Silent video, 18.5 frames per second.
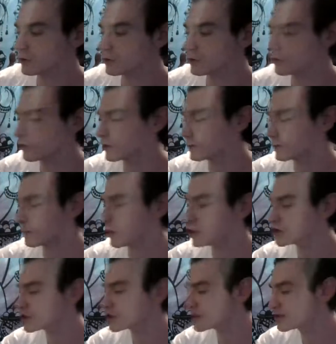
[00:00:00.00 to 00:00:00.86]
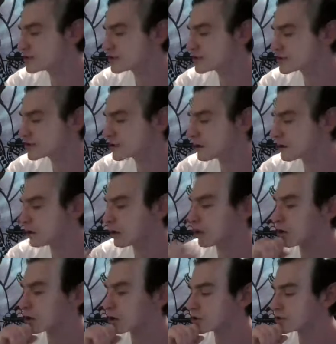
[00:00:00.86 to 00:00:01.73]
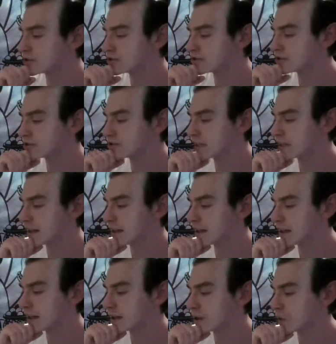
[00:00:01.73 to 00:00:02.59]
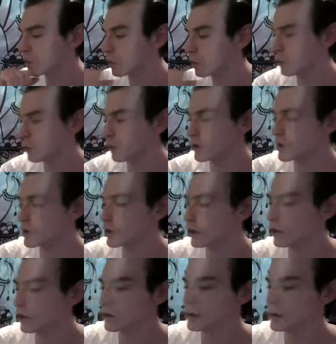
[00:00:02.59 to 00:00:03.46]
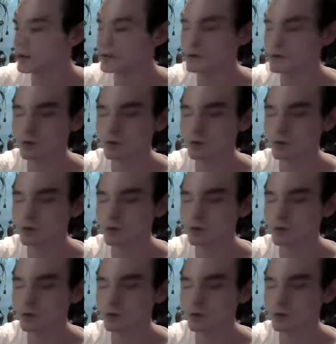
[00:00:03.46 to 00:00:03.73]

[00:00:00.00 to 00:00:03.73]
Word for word: Your emotions are saying work hard,